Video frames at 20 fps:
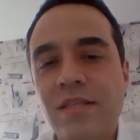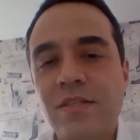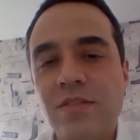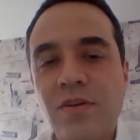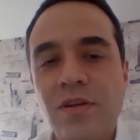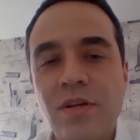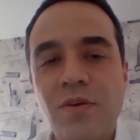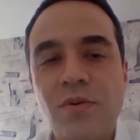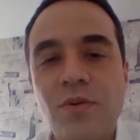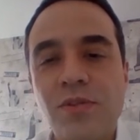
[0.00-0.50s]

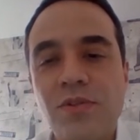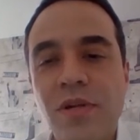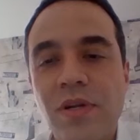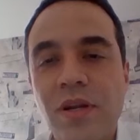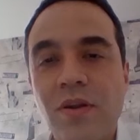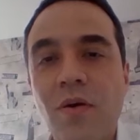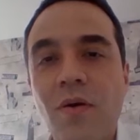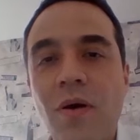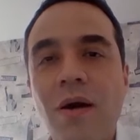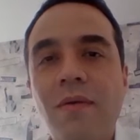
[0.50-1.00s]
associated
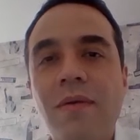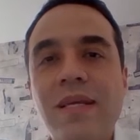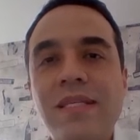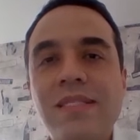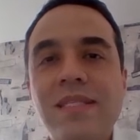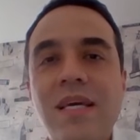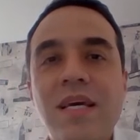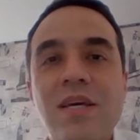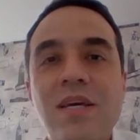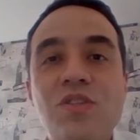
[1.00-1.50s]
to the
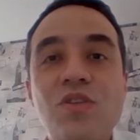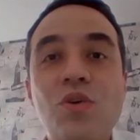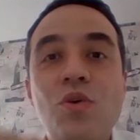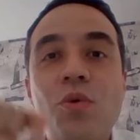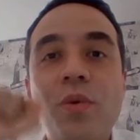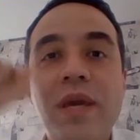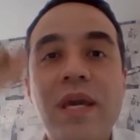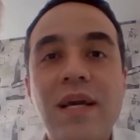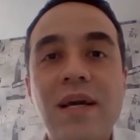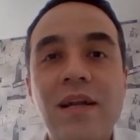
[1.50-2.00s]
impact of the
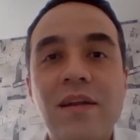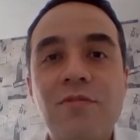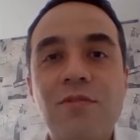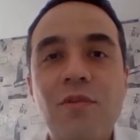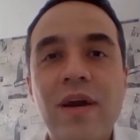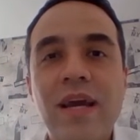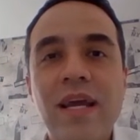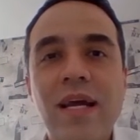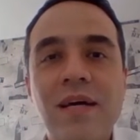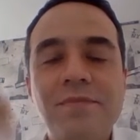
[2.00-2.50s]
connection
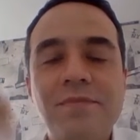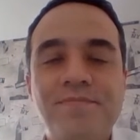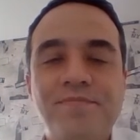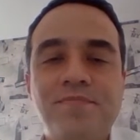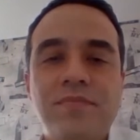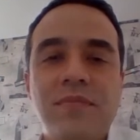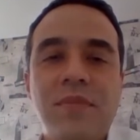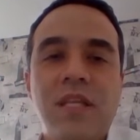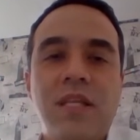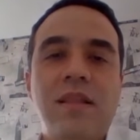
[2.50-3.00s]
of these
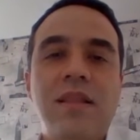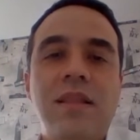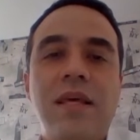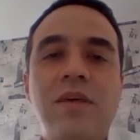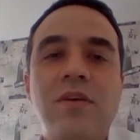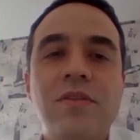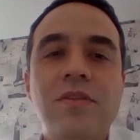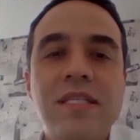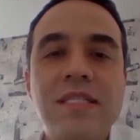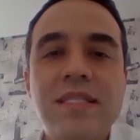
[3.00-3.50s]

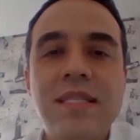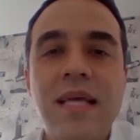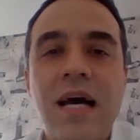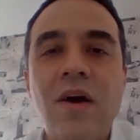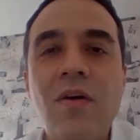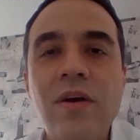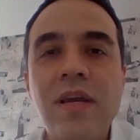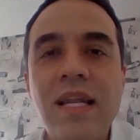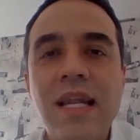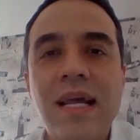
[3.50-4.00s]
renewable
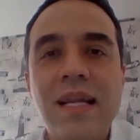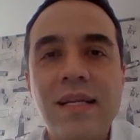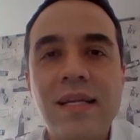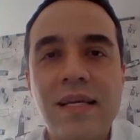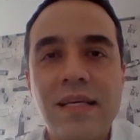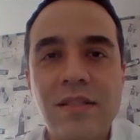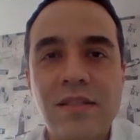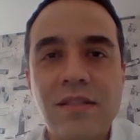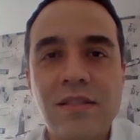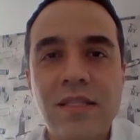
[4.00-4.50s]
energies, and we
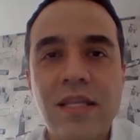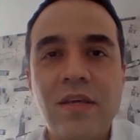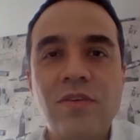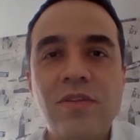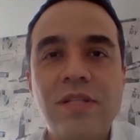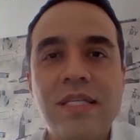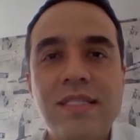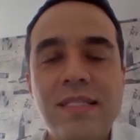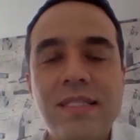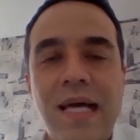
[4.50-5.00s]
would see